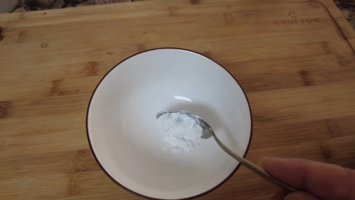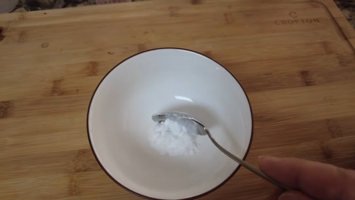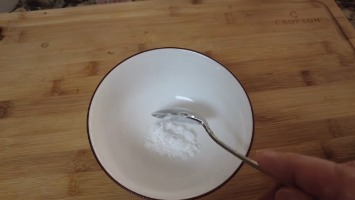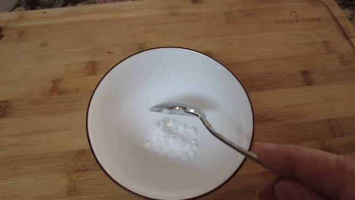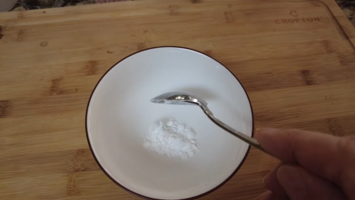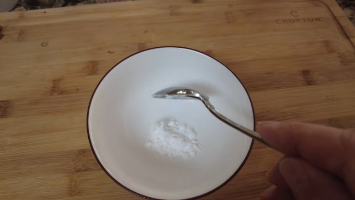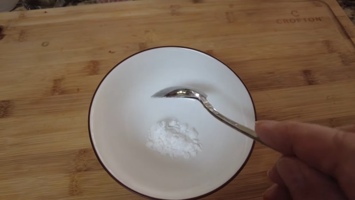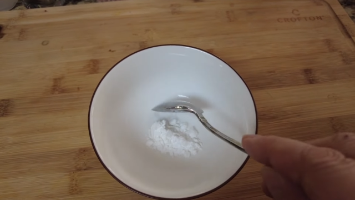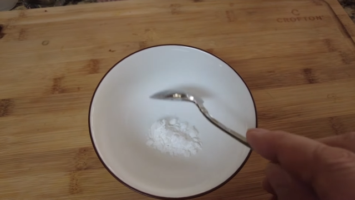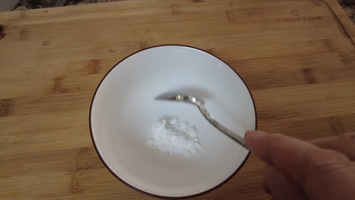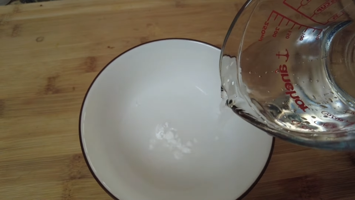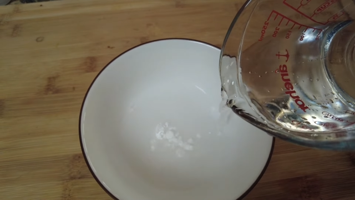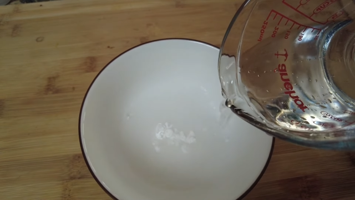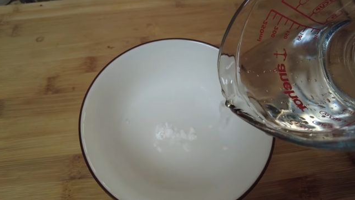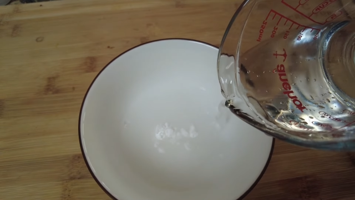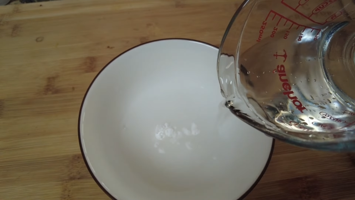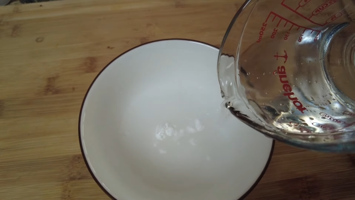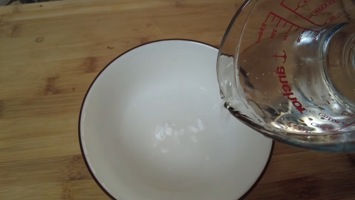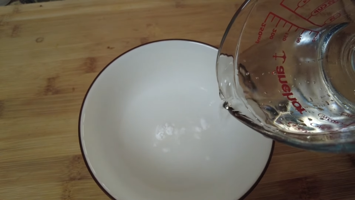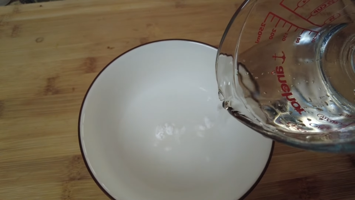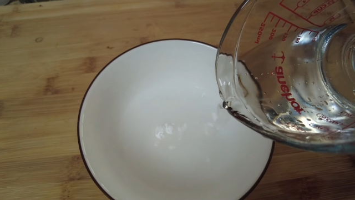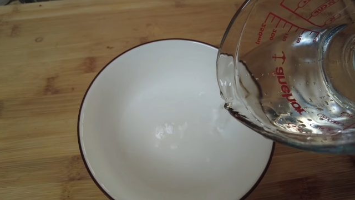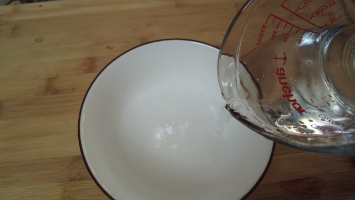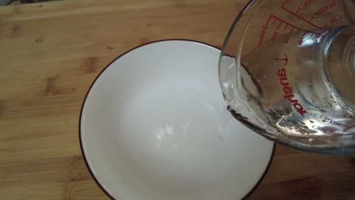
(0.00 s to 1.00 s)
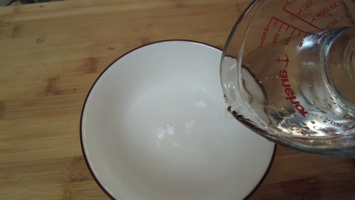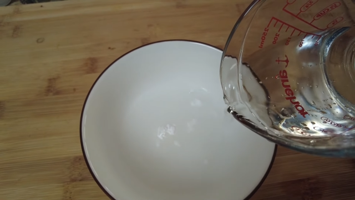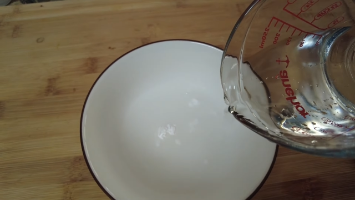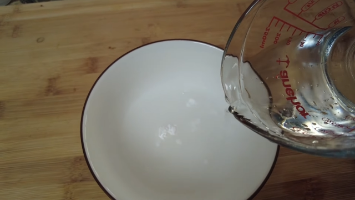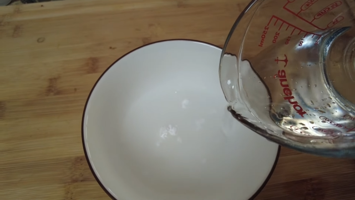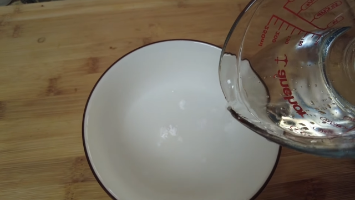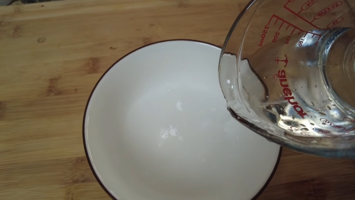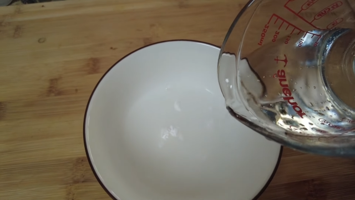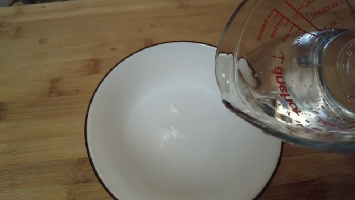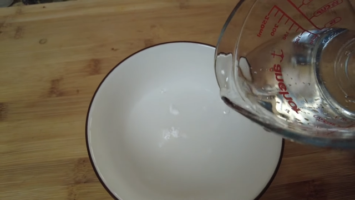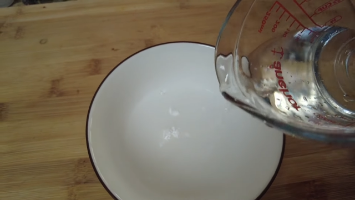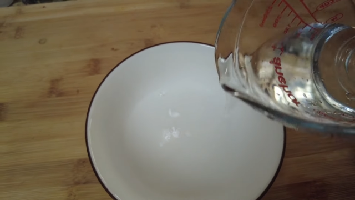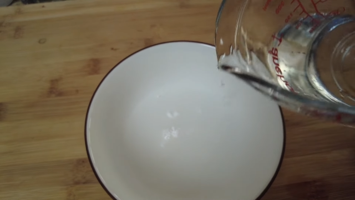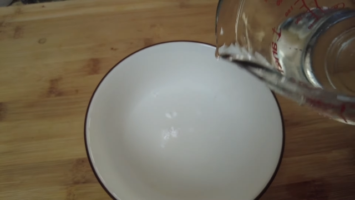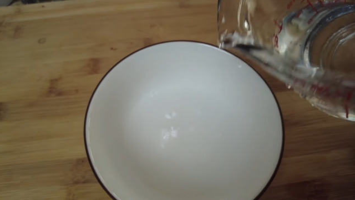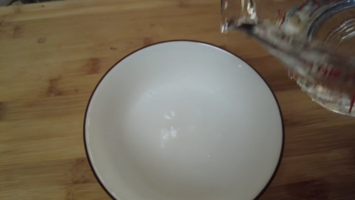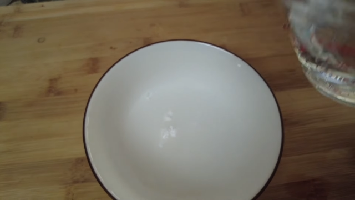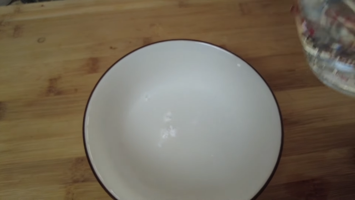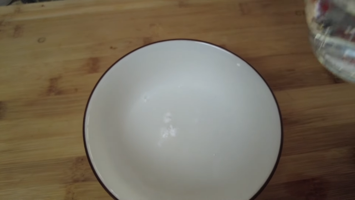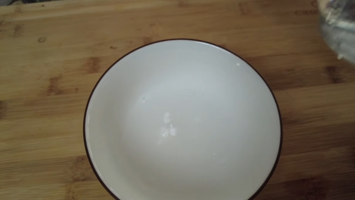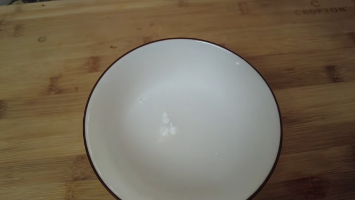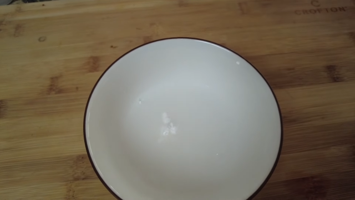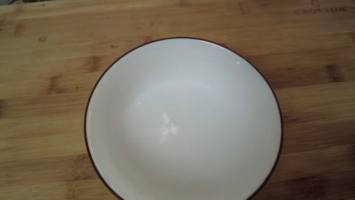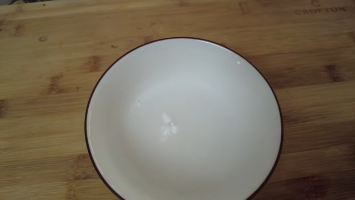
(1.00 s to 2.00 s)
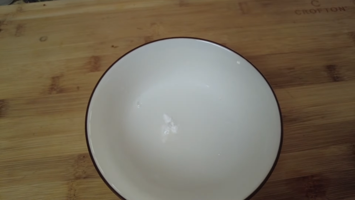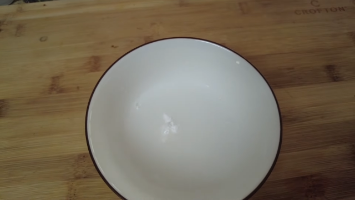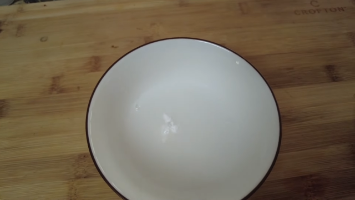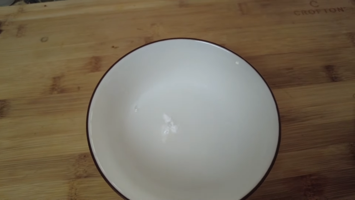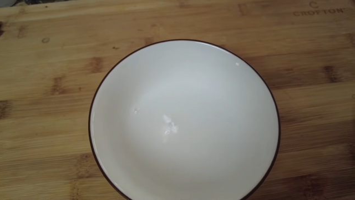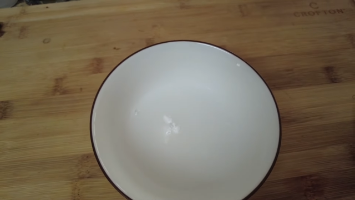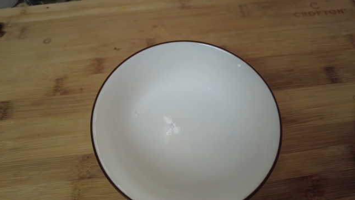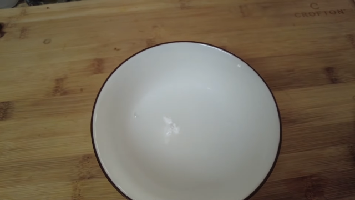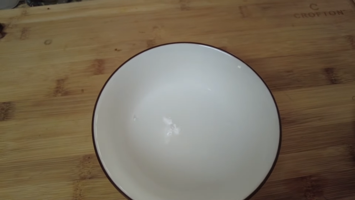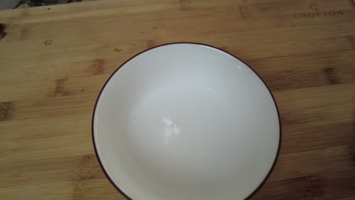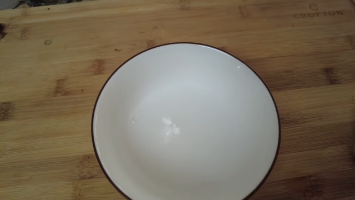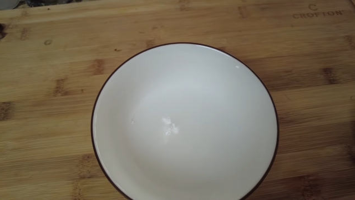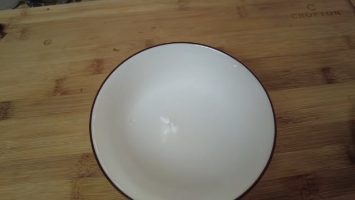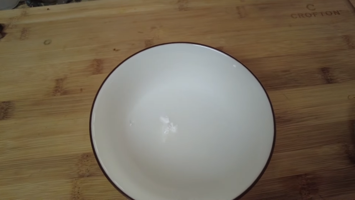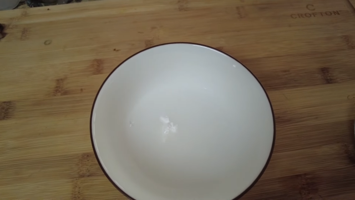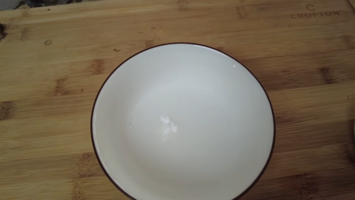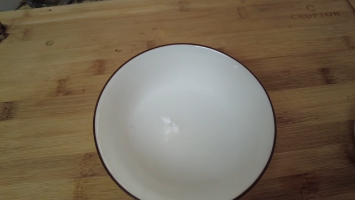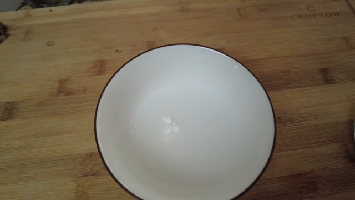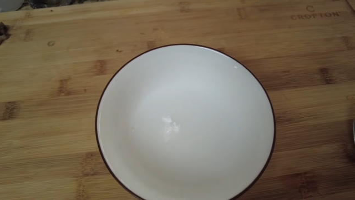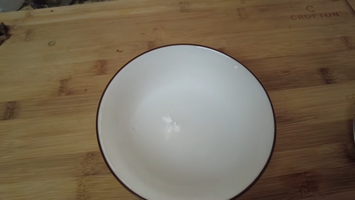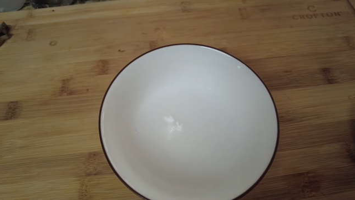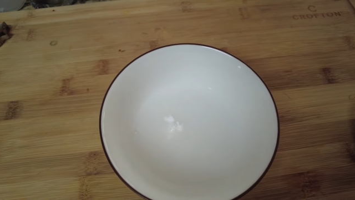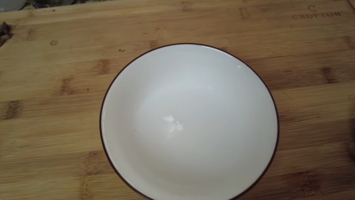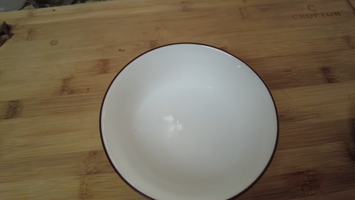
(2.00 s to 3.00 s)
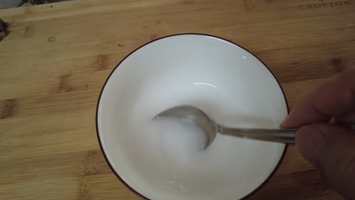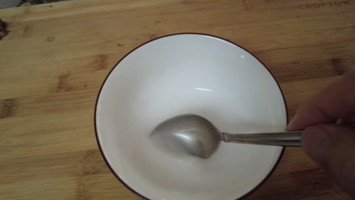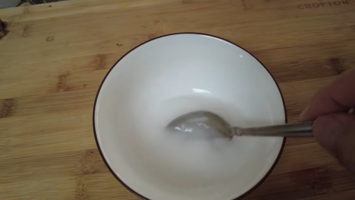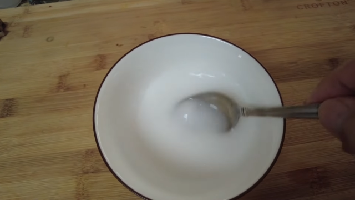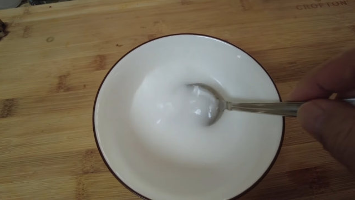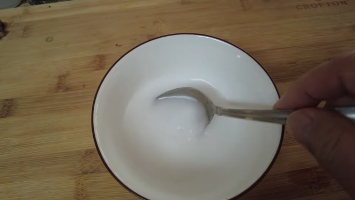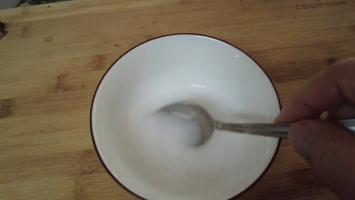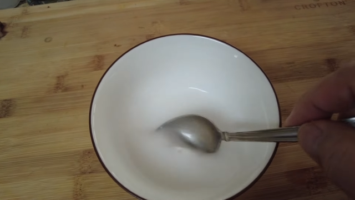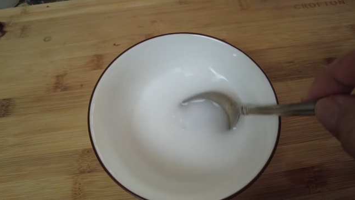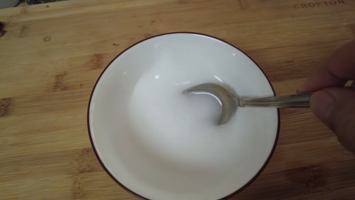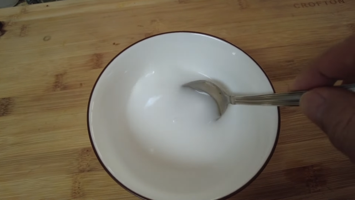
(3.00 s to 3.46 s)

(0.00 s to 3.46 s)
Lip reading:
[unreadable: no face in view]